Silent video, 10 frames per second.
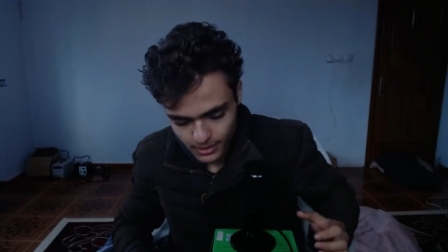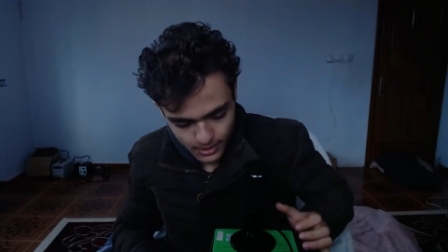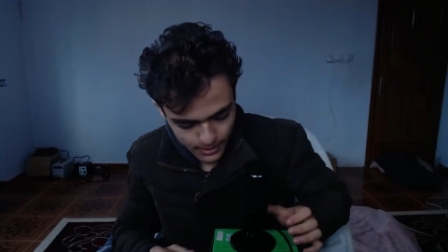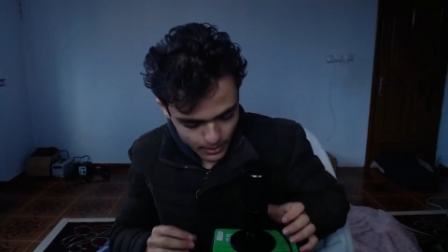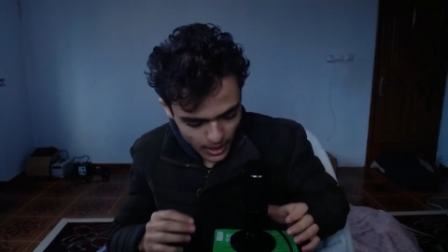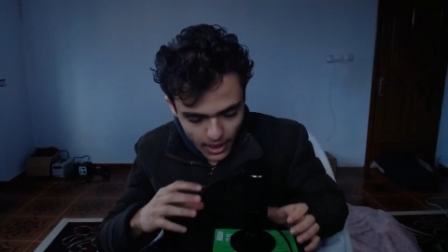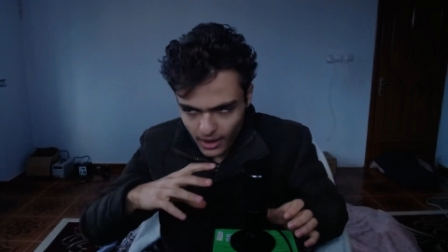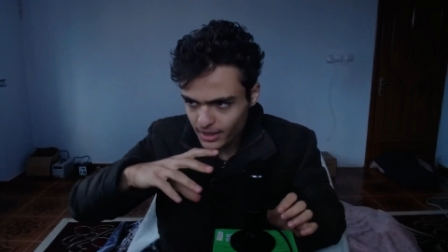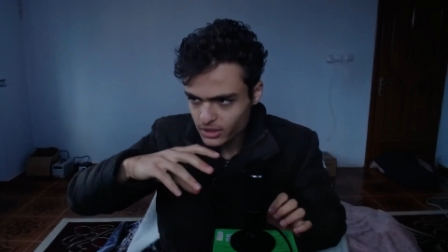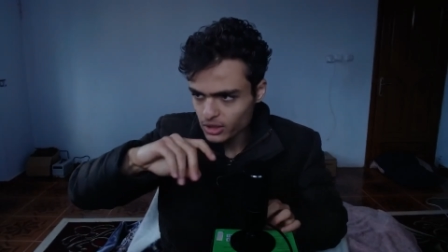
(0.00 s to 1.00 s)

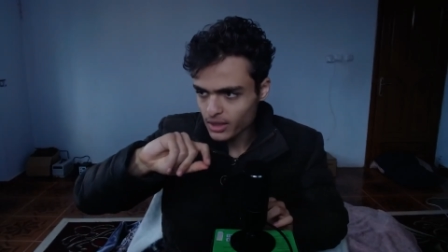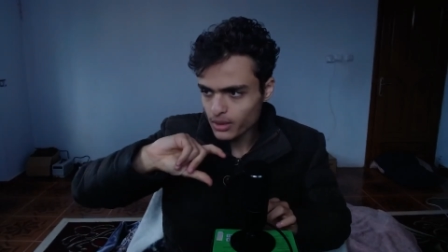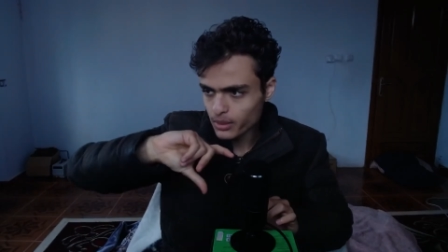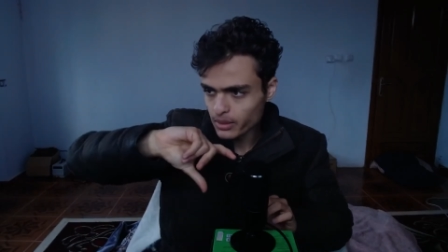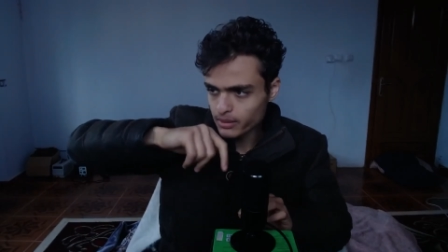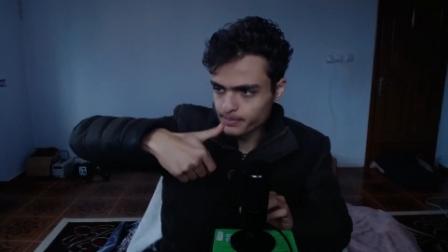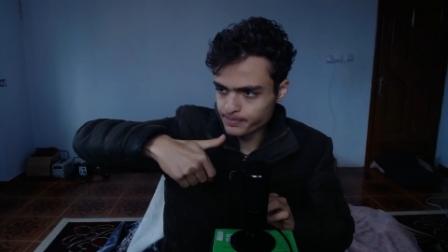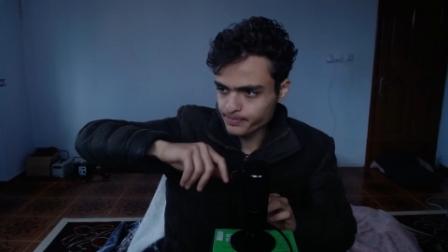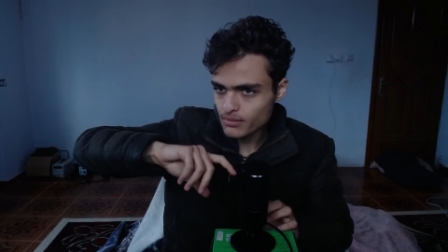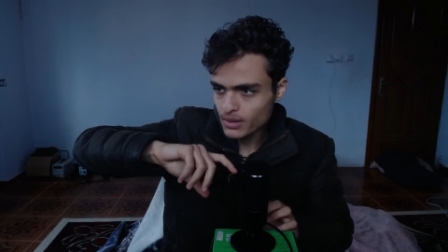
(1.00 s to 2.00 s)
I will
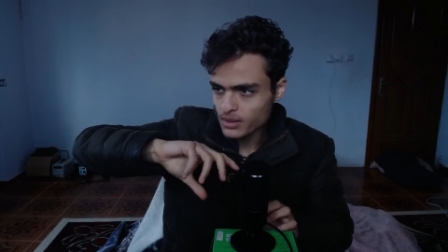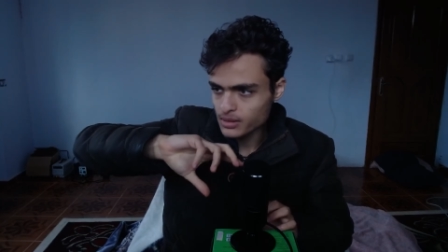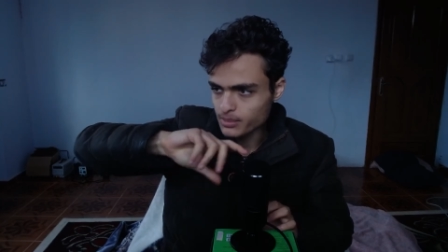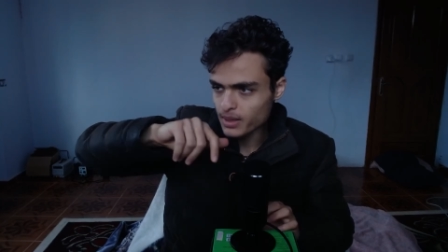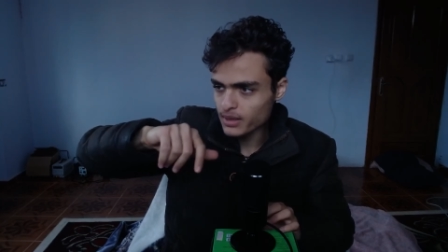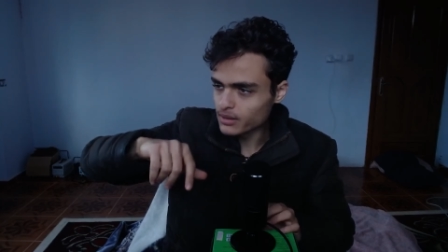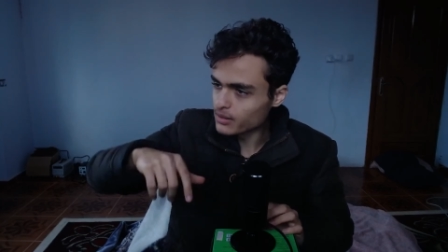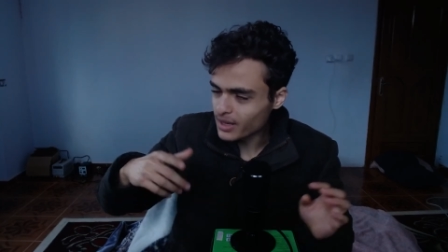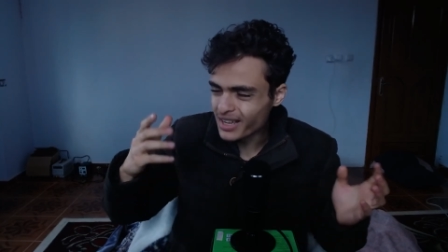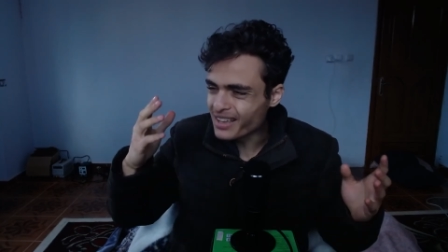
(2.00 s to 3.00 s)
spin
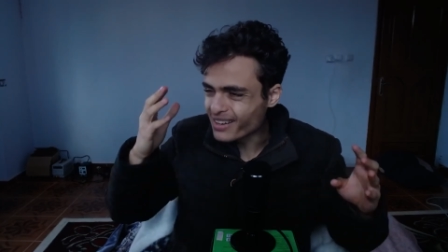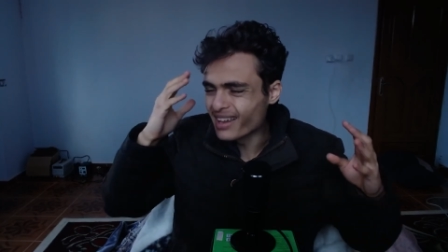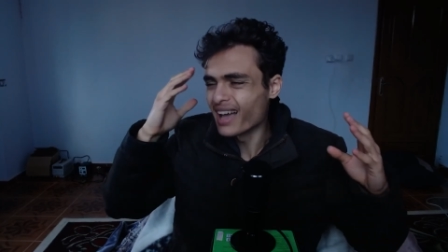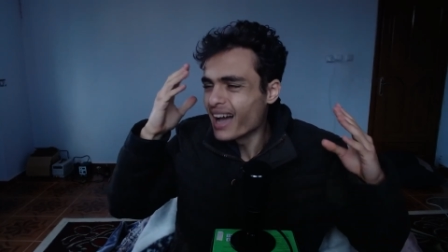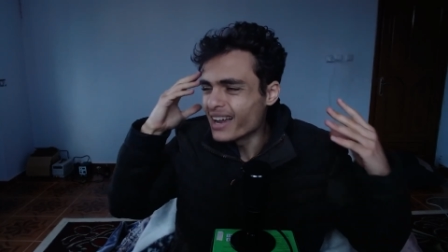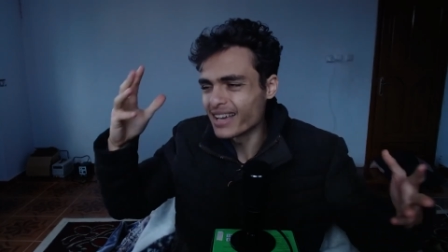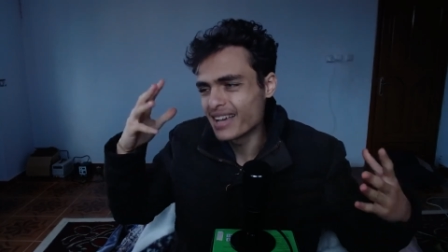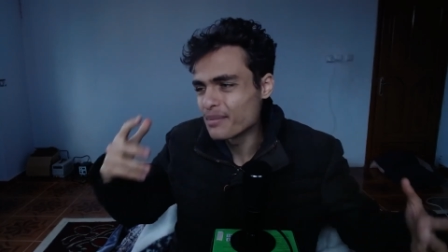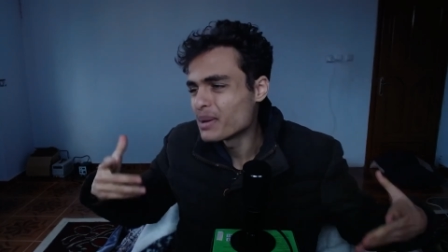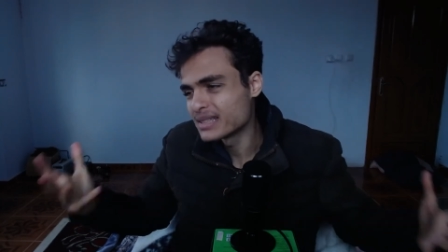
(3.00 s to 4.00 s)
it.
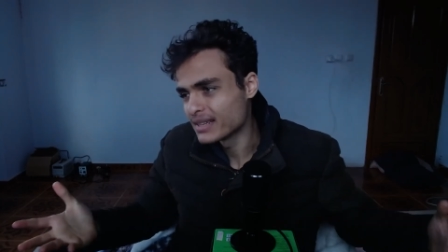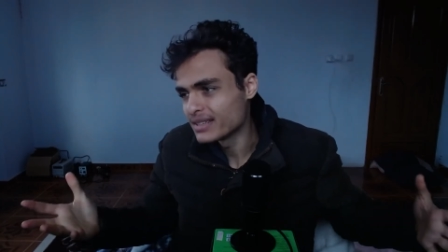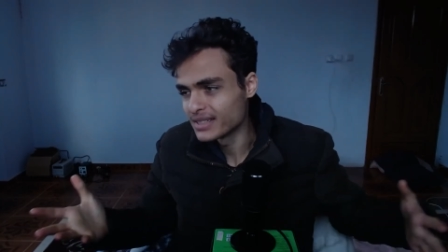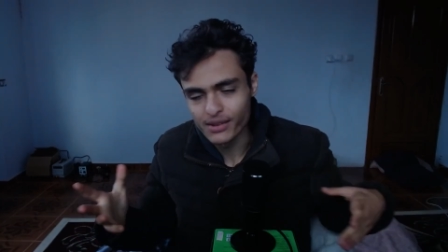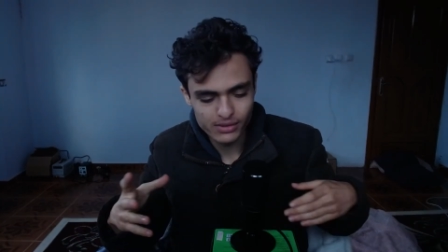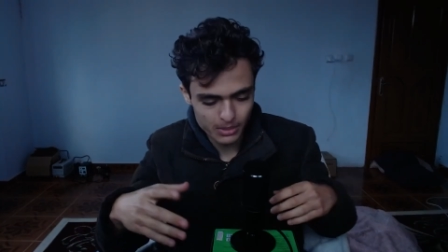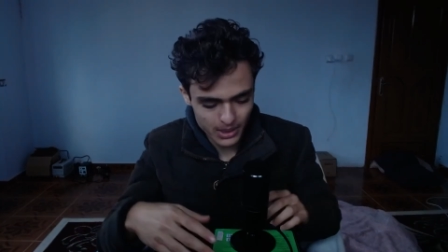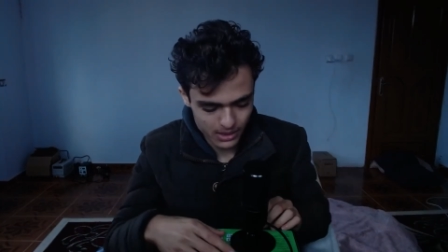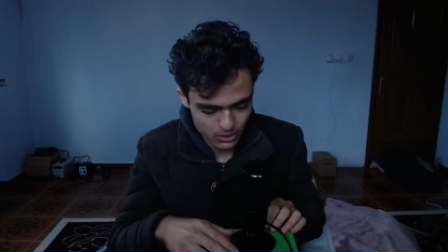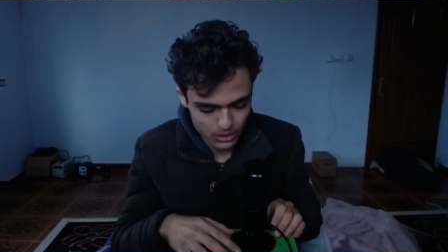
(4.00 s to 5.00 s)
I'm not a native
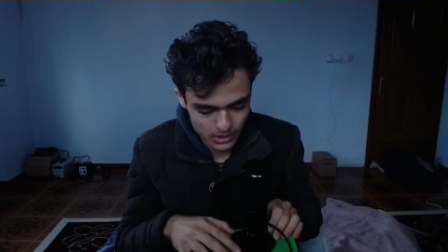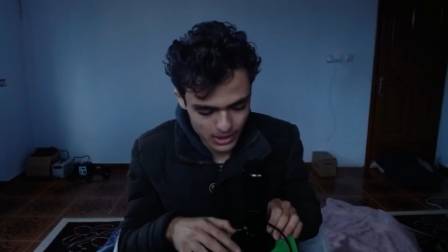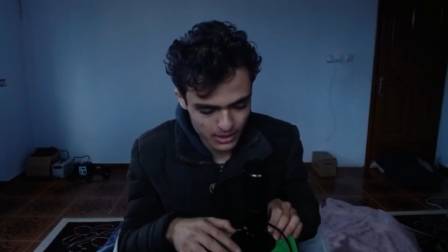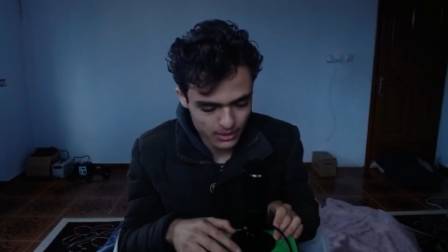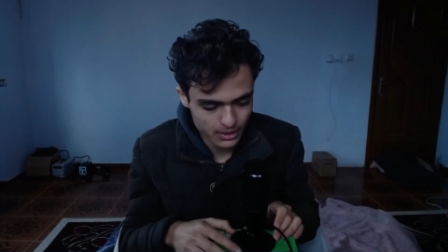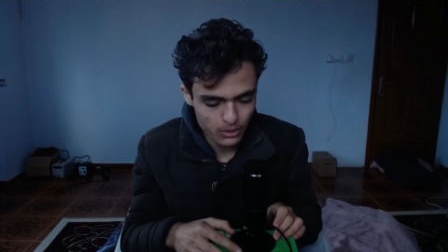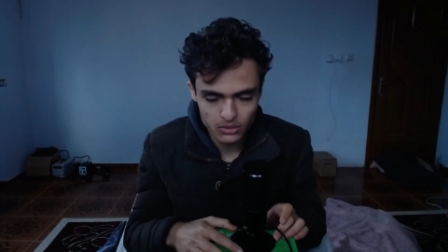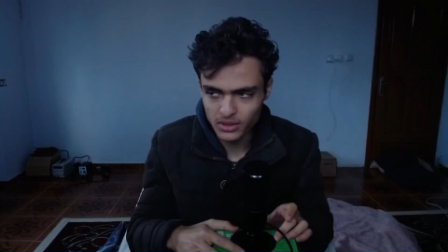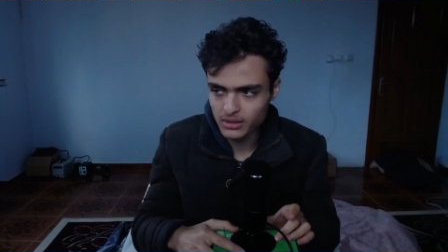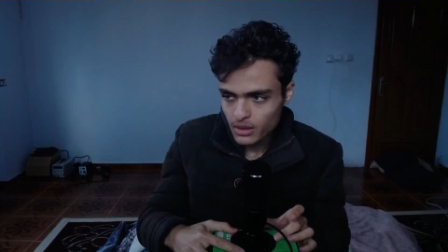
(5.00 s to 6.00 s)
speaker, so yeah, deal
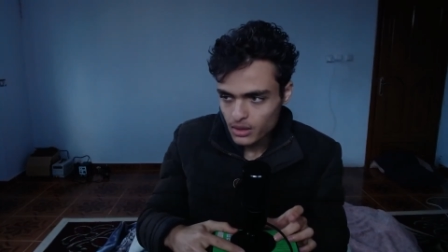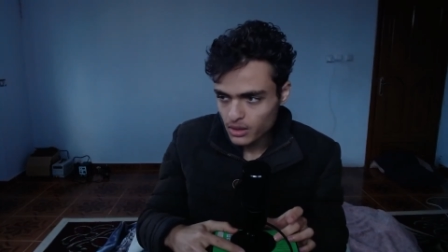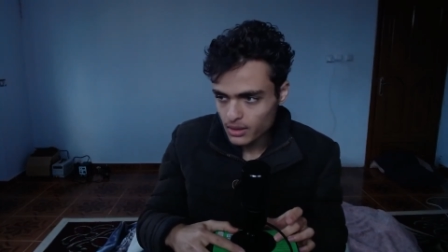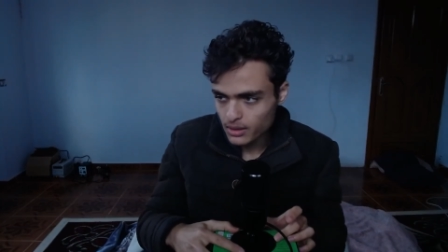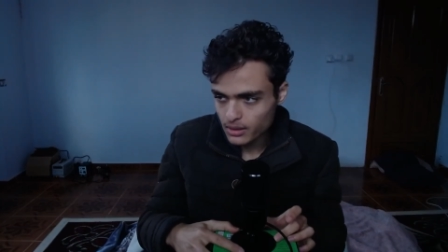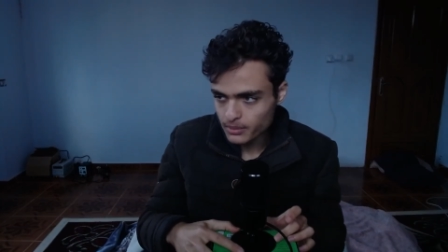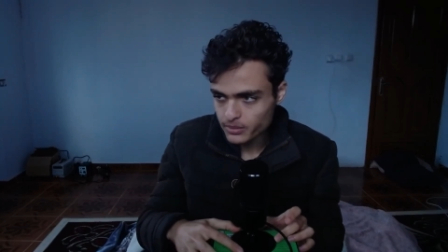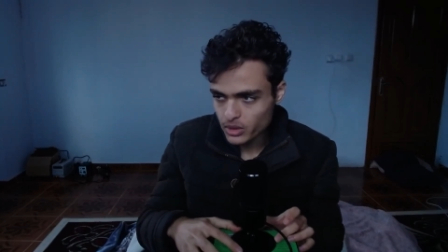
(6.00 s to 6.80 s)
with it. Yo,